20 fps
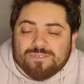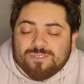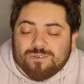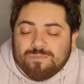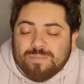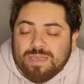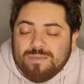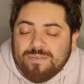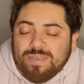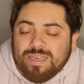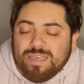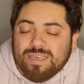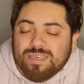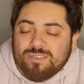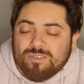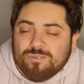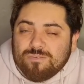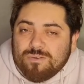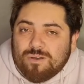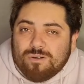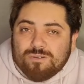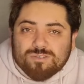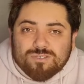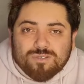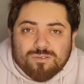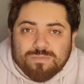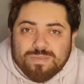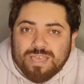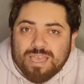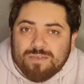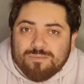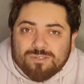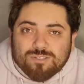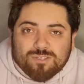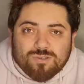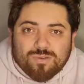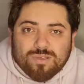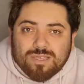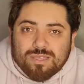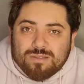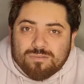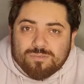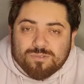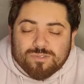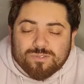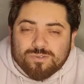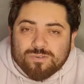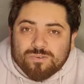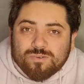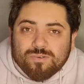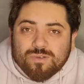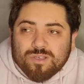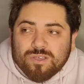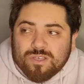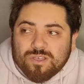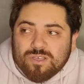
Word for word: so maybe he should also be able to to